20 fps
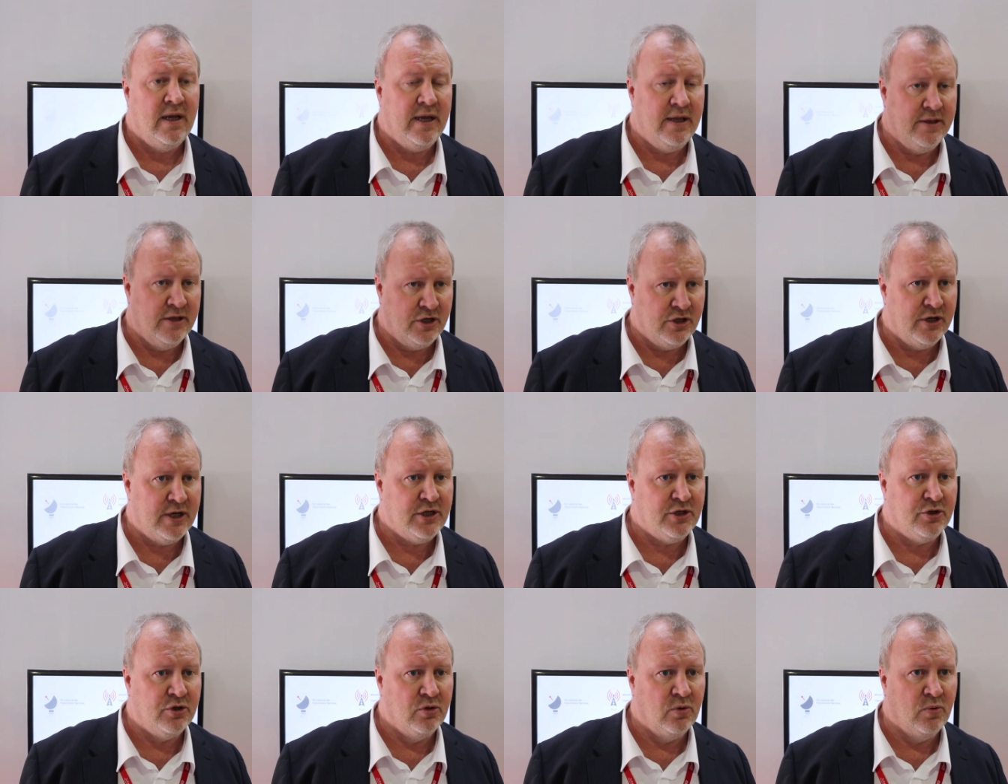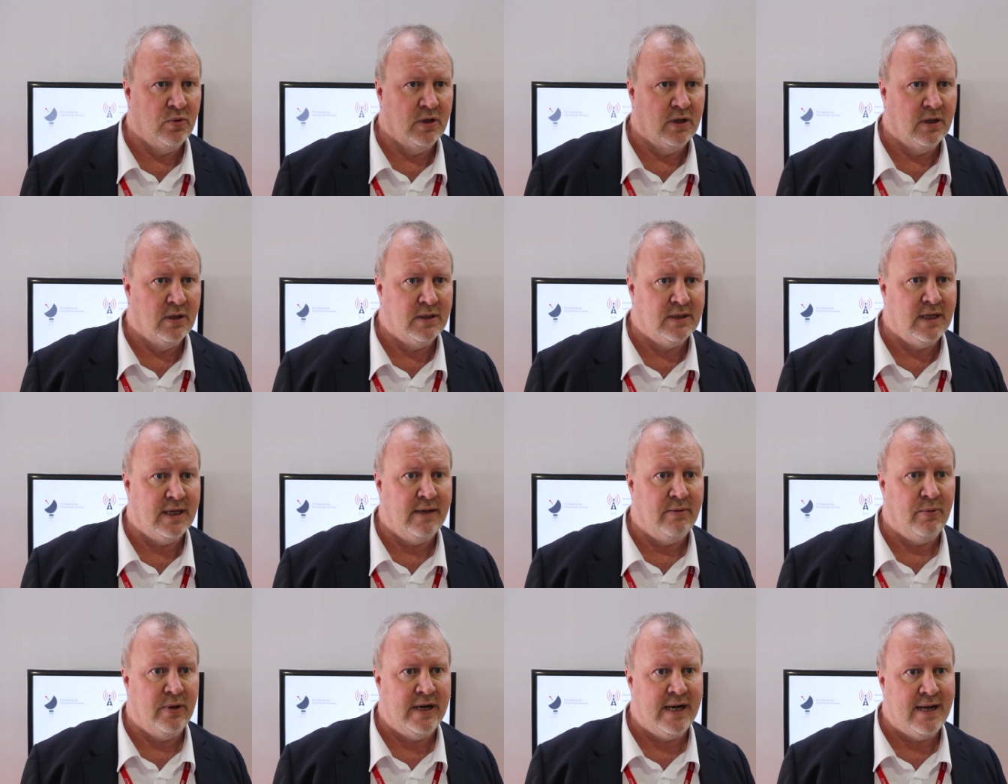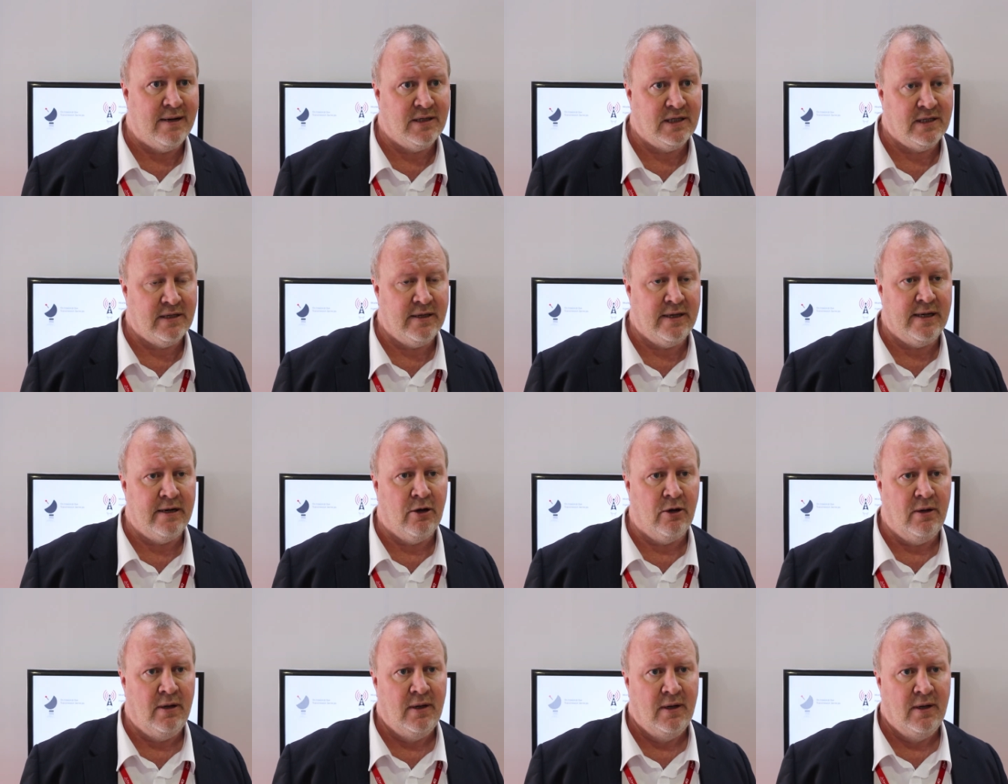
in the terrestrial world, and we're now seeing